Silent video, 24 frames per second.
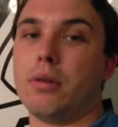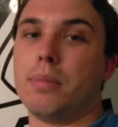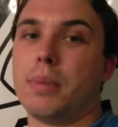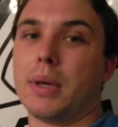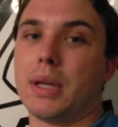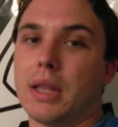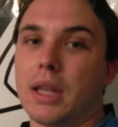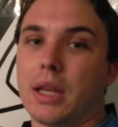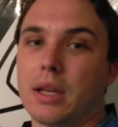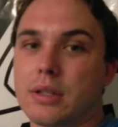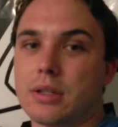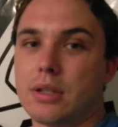
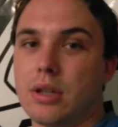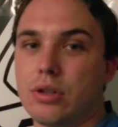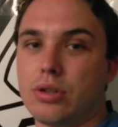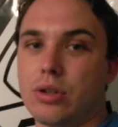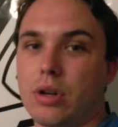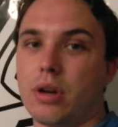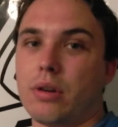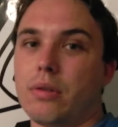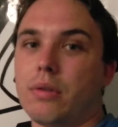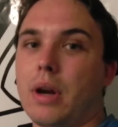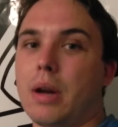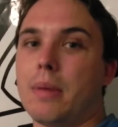Big thanks to
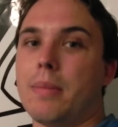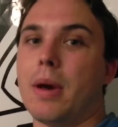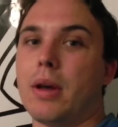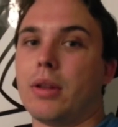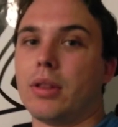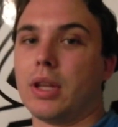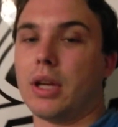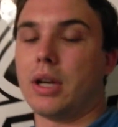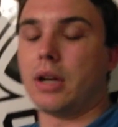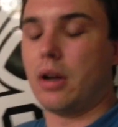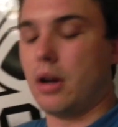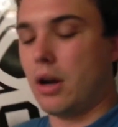John Rave out
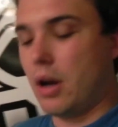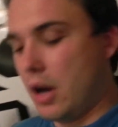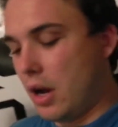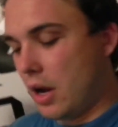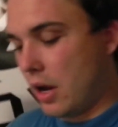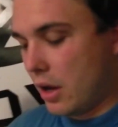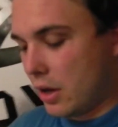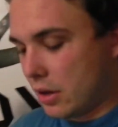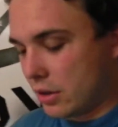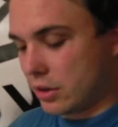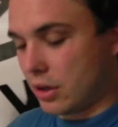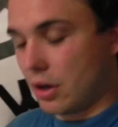there.
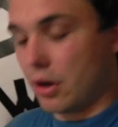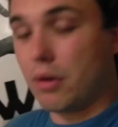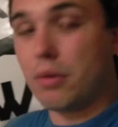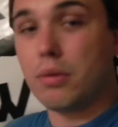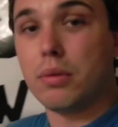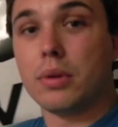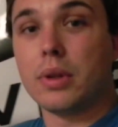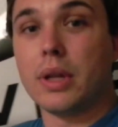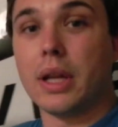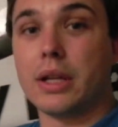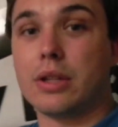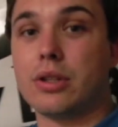
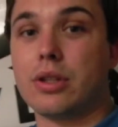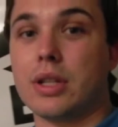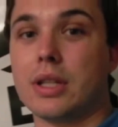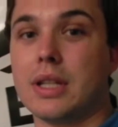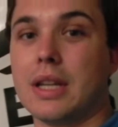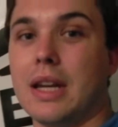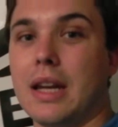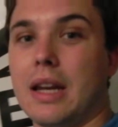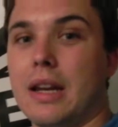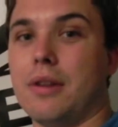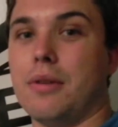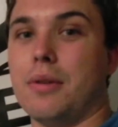So let's just
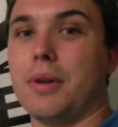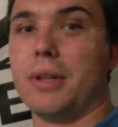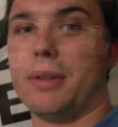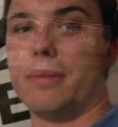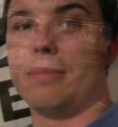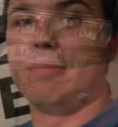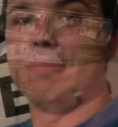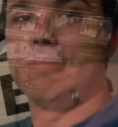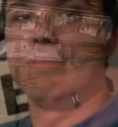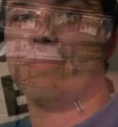get into it.